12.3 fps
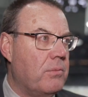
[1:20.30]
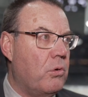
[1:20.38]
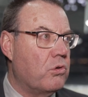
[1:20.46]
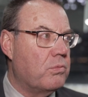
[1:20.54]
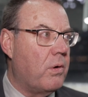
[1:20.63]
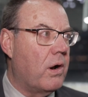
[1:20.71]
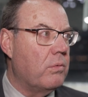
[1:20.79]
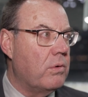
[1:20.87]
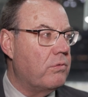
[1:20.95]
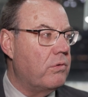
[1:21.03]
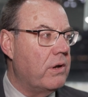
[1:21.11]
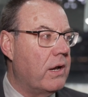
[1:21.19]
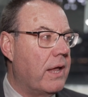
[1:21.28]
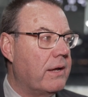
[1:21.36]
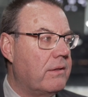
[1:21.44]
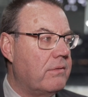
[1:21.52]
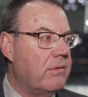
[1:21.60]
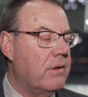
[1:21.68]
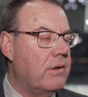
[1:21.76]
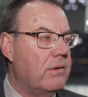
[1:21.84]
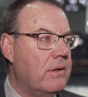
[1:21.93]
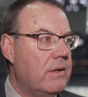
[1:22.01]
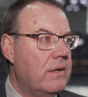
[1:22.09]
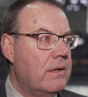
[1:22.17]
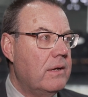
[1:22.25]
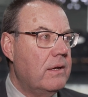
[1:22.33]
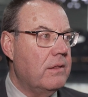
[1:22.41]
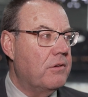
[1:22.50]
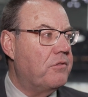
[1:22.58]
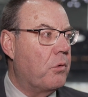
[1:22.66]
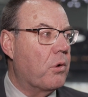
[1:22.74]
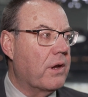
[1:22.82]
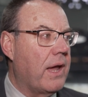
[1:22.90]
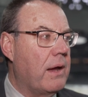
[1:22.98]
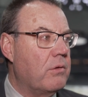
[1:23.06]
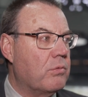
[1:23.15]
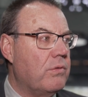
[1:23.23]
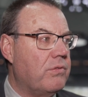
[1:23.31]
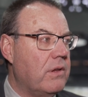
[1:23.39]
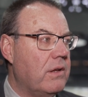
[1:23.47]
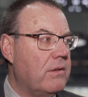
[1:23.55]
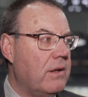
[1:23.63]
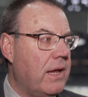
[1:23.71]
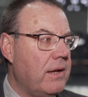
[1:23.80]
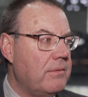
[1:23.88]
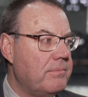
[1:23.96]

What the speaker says: the most part, we've really liked the four games we've seen to date.